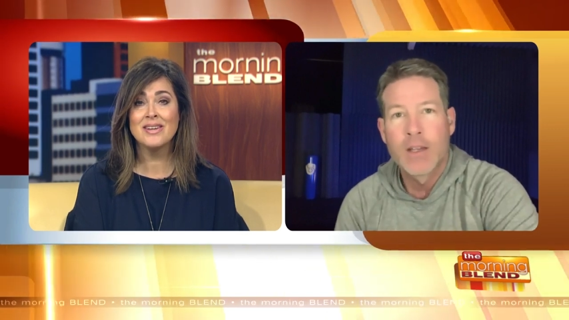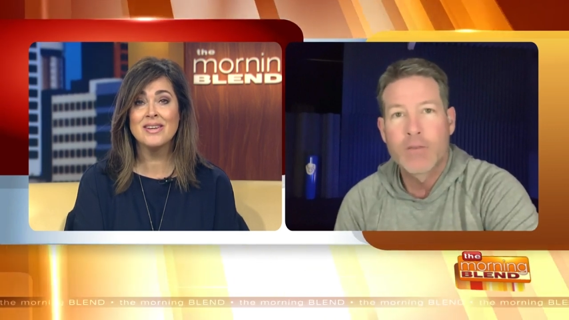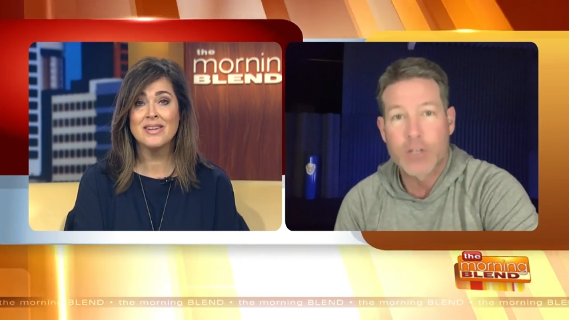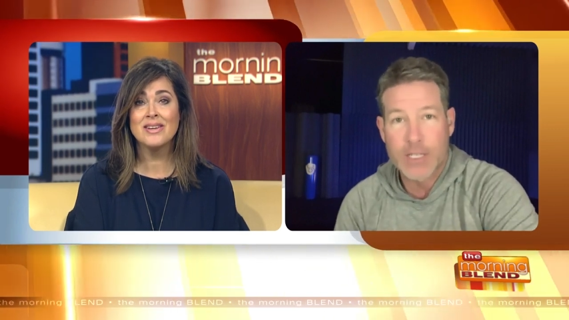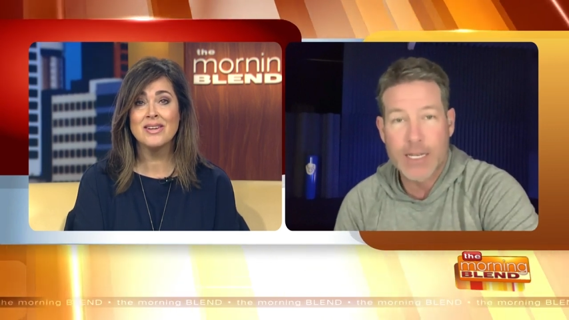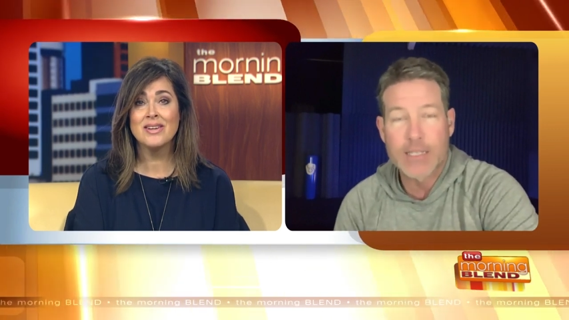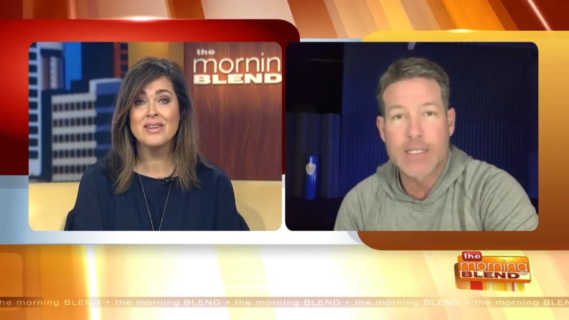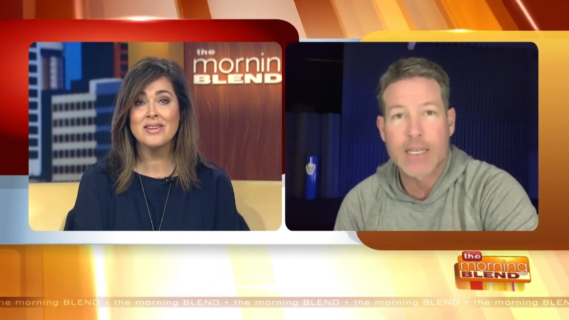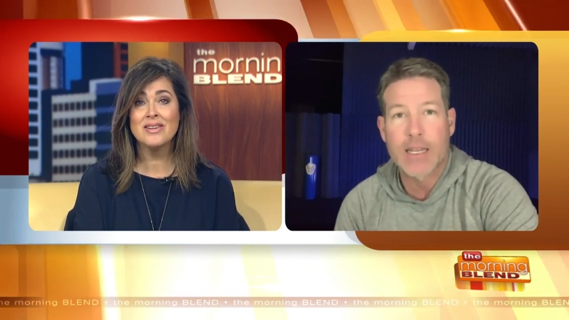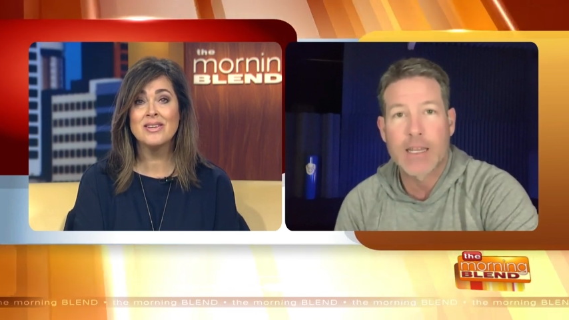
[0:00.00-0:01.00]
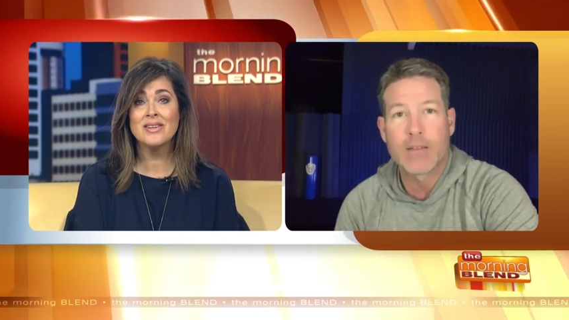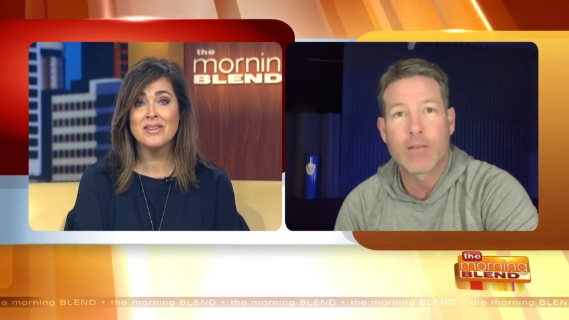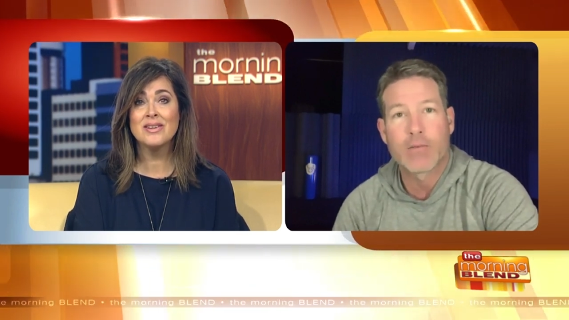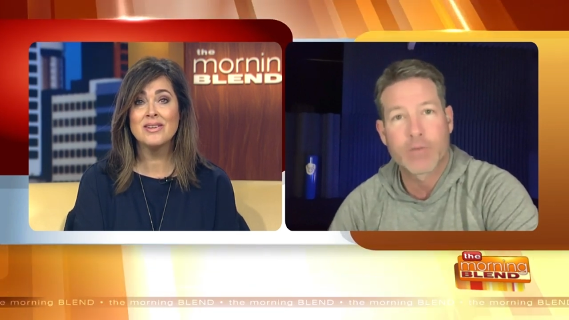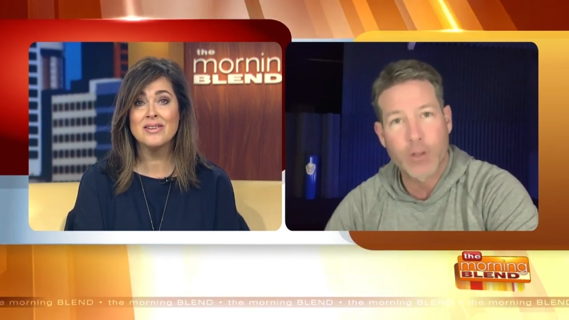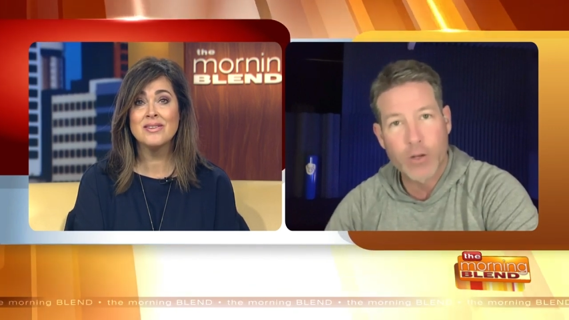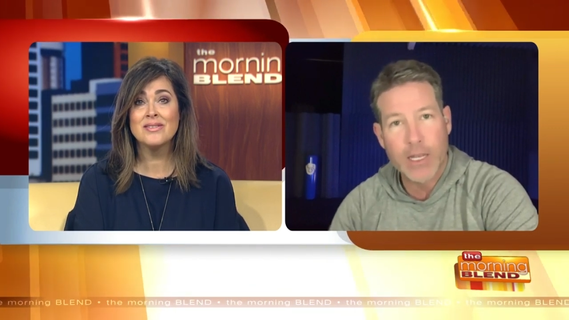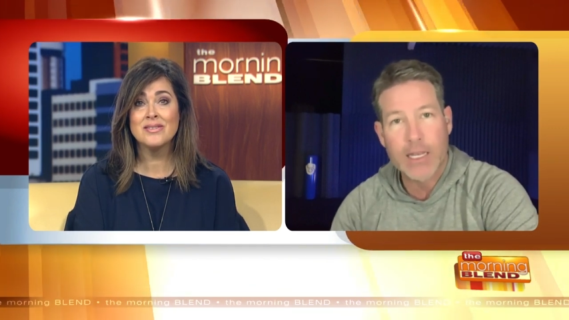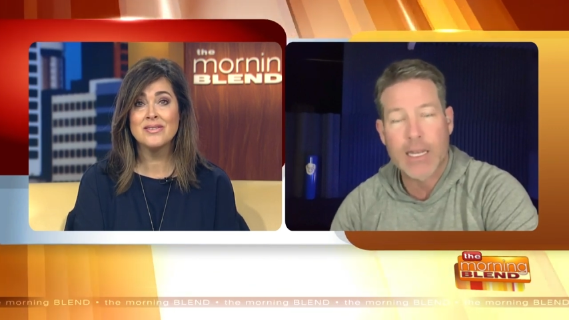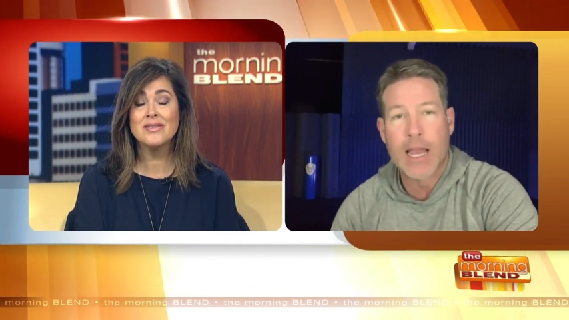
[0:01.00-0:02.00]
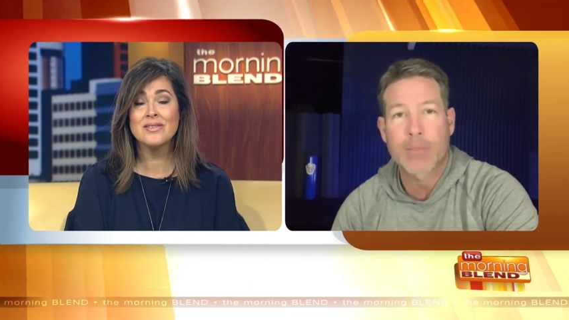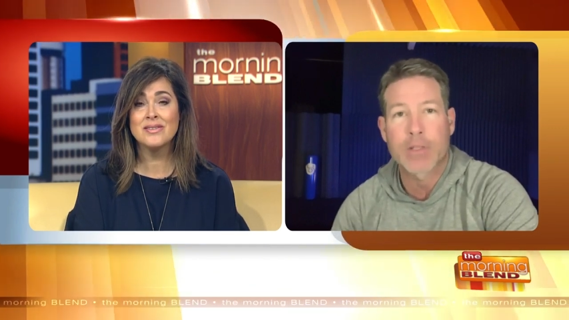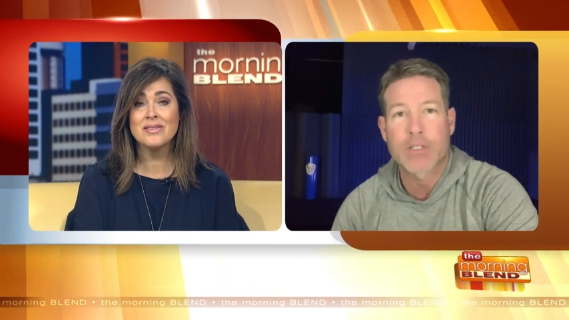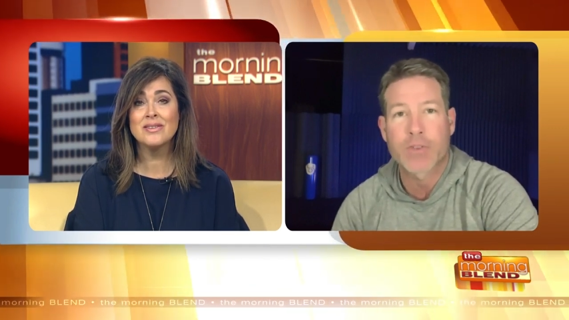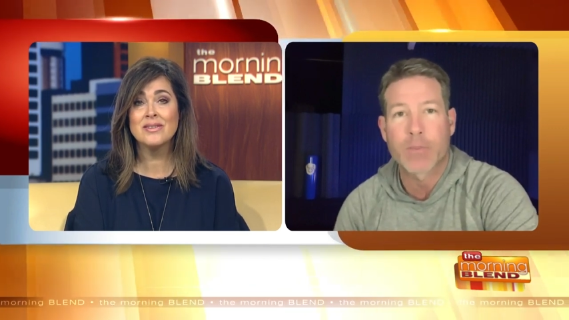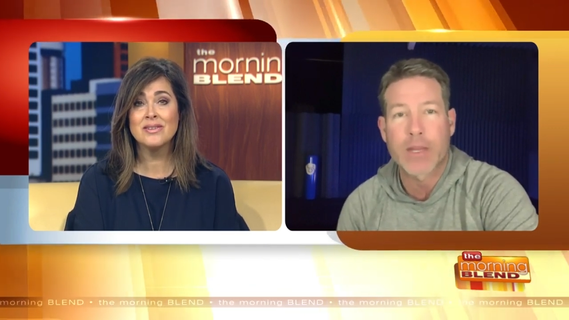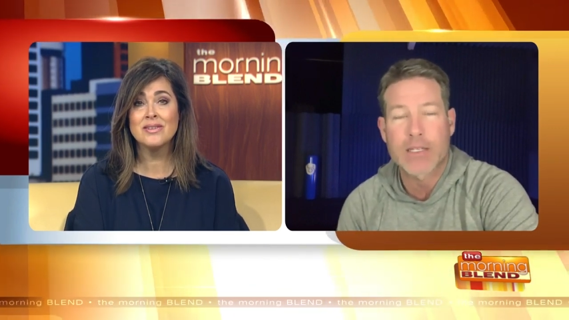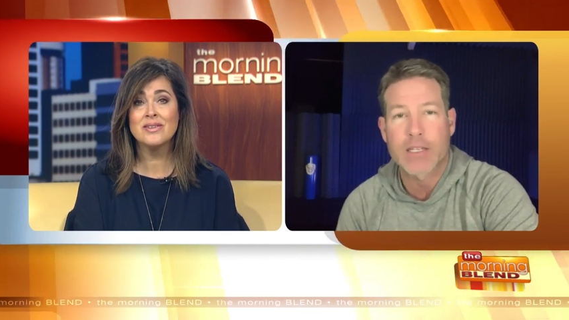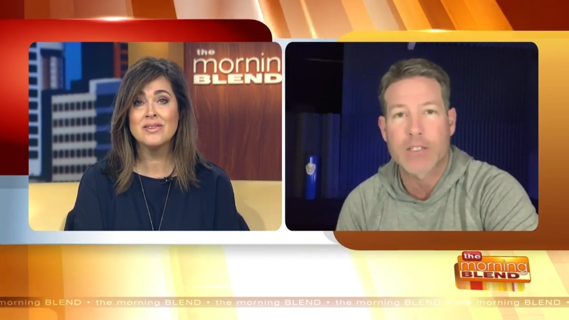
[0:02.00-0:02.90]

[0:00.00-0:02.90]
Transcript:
Speaker 1: for TNT. Flew to Indianapolis for the Big Ten